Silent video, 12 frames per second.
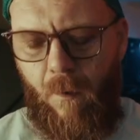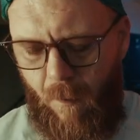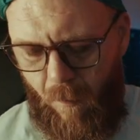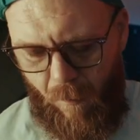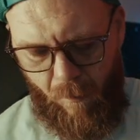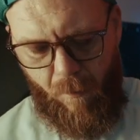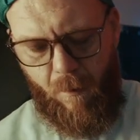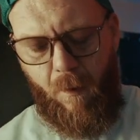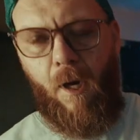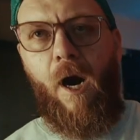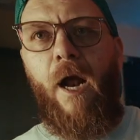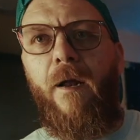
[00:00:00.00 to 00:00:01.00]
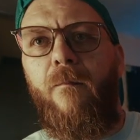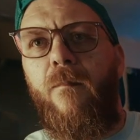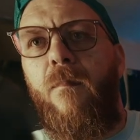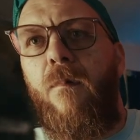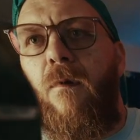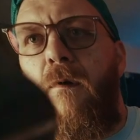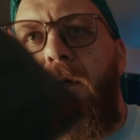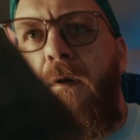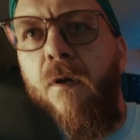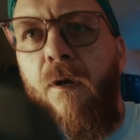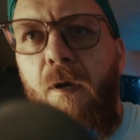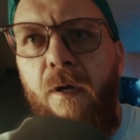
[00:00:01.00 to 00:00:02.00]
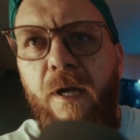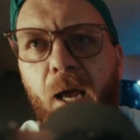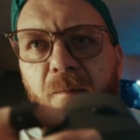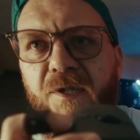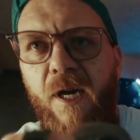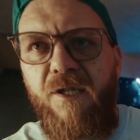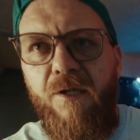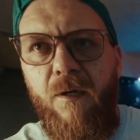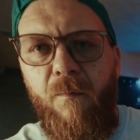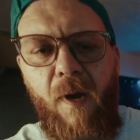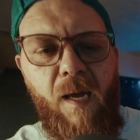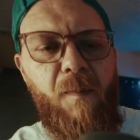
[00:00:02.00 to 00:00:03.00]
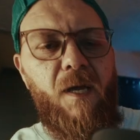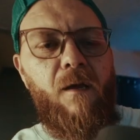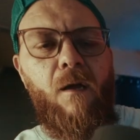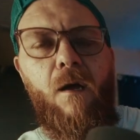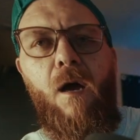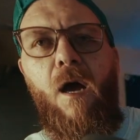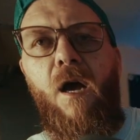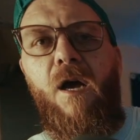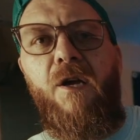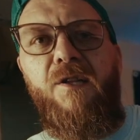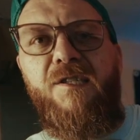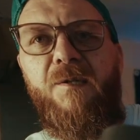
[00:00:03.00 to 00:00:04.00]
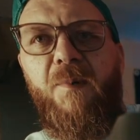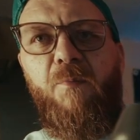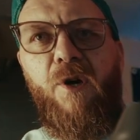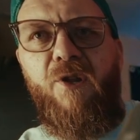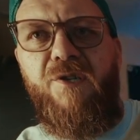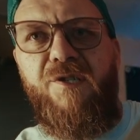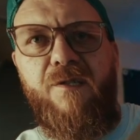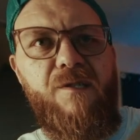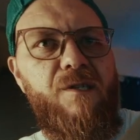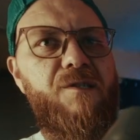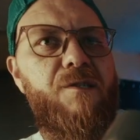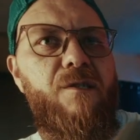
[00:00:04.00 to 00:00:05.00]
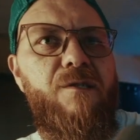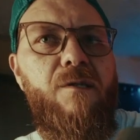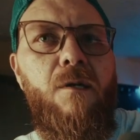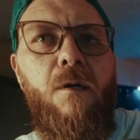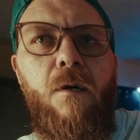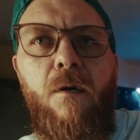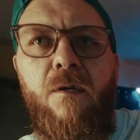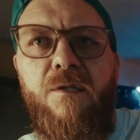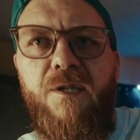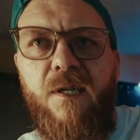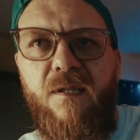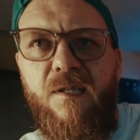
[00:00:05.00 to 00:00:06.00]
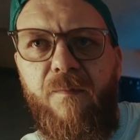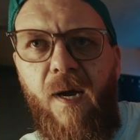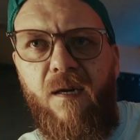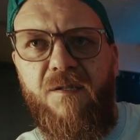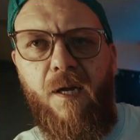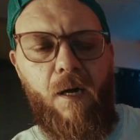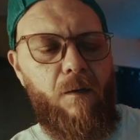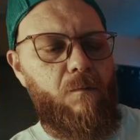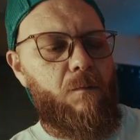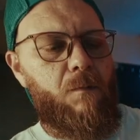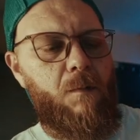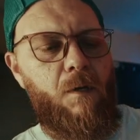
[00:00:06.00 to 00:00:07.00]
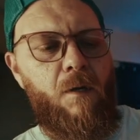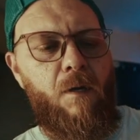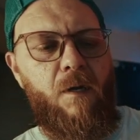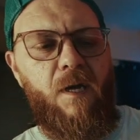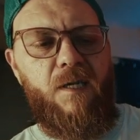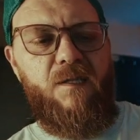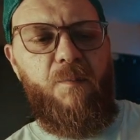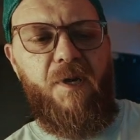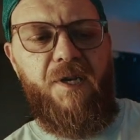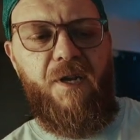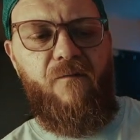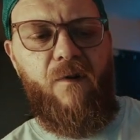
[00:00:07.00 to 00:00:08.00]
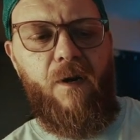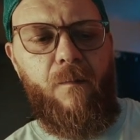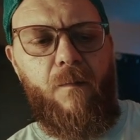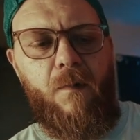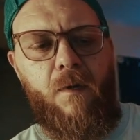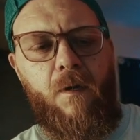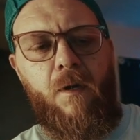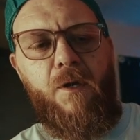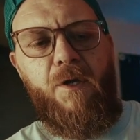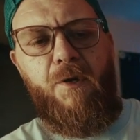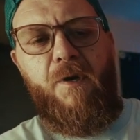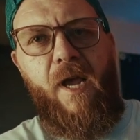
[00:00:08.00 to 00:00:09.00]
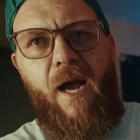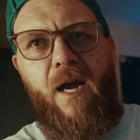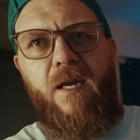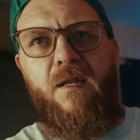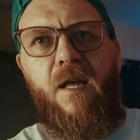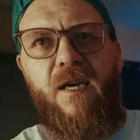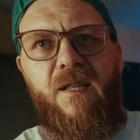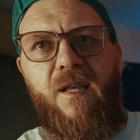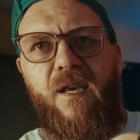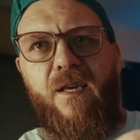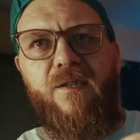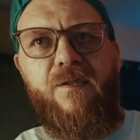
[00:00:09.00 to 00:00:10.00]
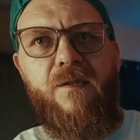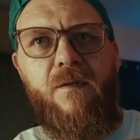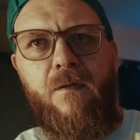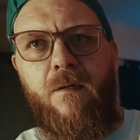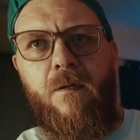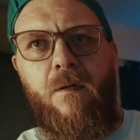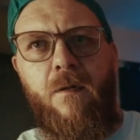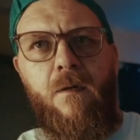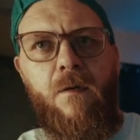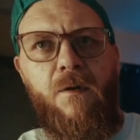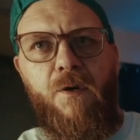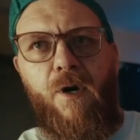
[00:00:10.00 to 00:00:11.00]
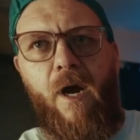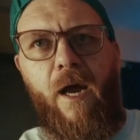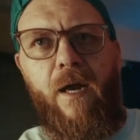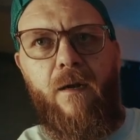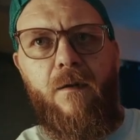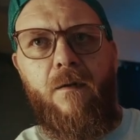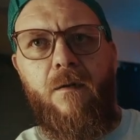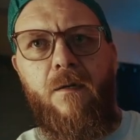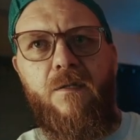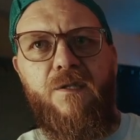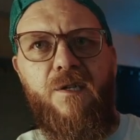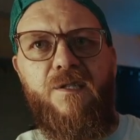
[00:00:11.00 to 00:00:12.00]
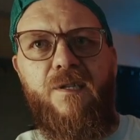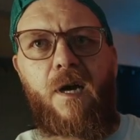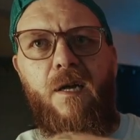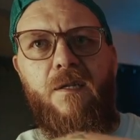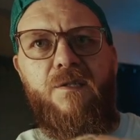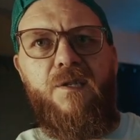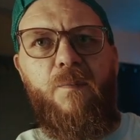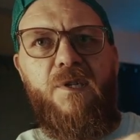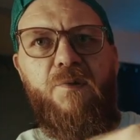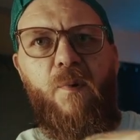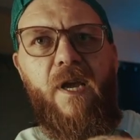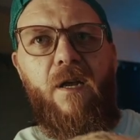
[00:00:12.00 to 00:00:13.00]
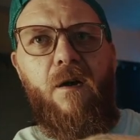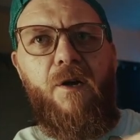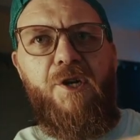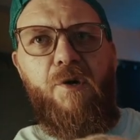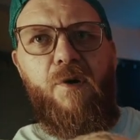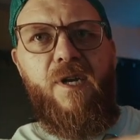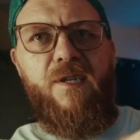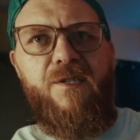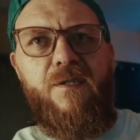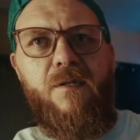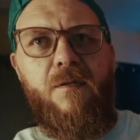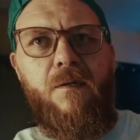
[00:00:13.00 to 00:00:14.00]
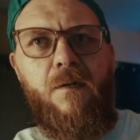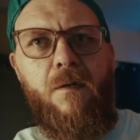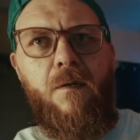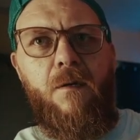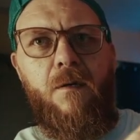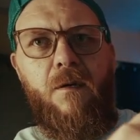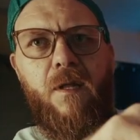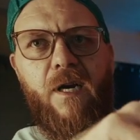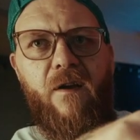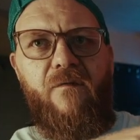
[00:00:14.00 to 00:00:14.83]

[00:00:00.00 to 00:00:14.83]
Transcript: All right, game changer maybe. Listen to me, brothers and sisters. Check this mouse out. It's a bit different. You guide like this, right? So it's not so much weight on your wrist. Like, I